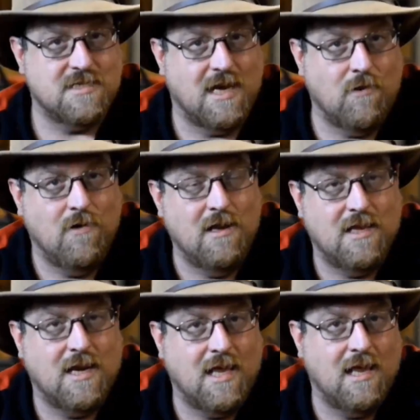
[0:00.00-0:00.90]
how well it
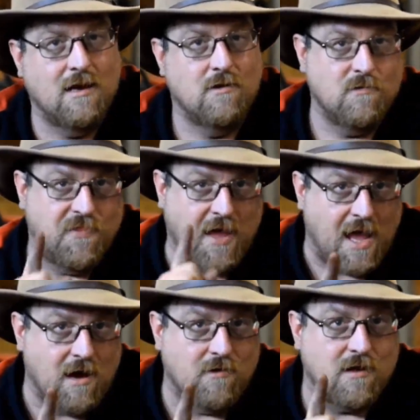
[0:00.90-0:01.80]
can hang on
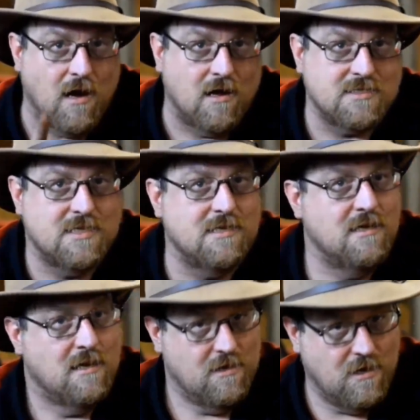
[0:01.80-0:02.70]
without causing
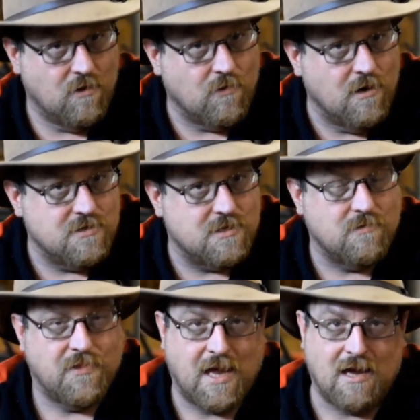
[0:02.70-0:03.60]
erosion,
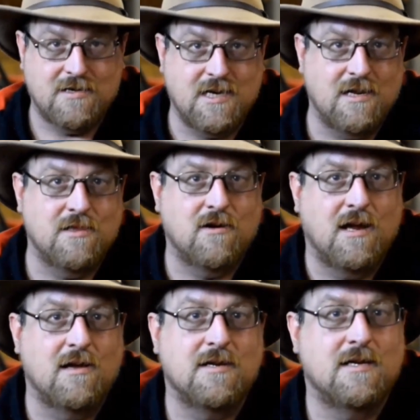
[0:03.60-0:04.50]
without tearing the
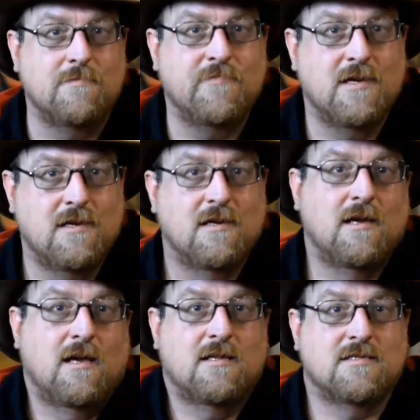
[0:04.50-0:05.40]
ground up.
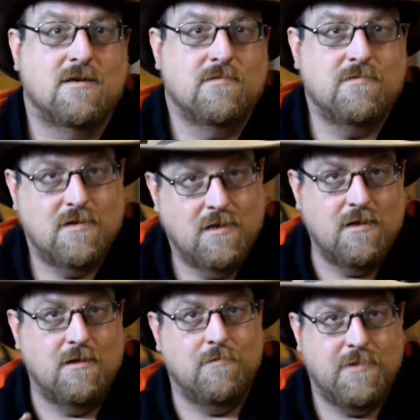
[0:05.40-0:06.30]
So
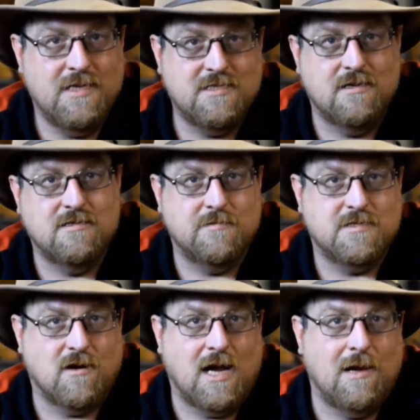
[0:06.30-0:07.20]
be sure and
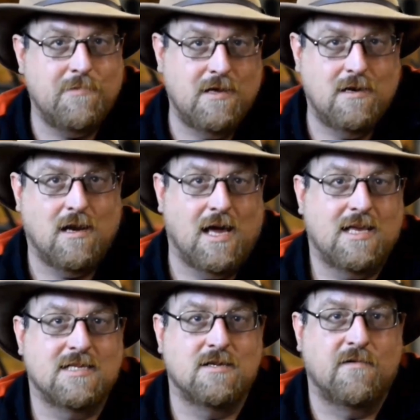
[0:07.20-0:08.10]
subscribe, like
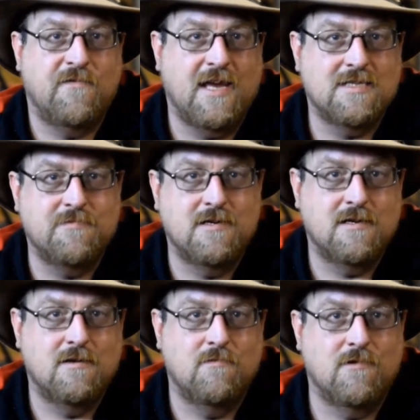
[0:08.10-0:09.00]
us on Facebook.
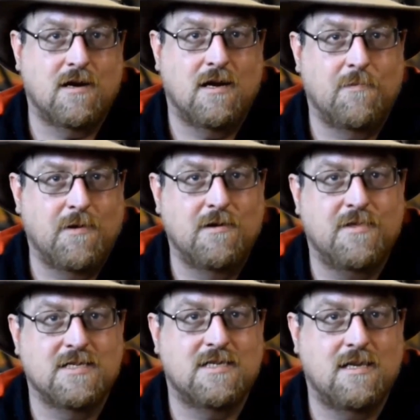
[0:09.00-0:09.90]
We're going to upload
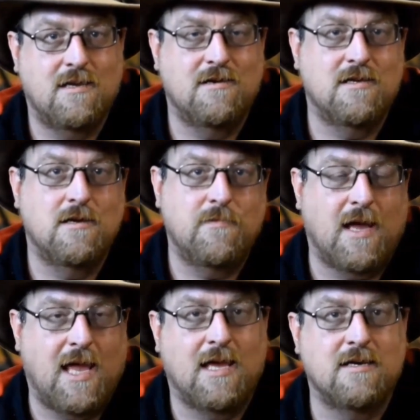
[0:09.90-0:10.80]
this to YouTube
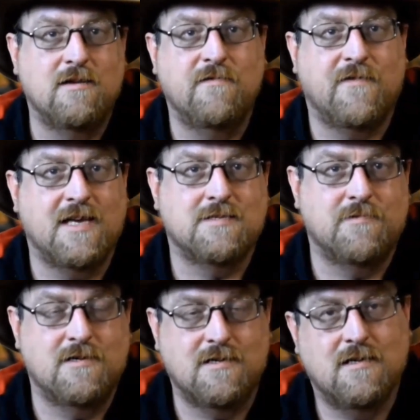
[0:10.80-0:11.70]
and to Facebook.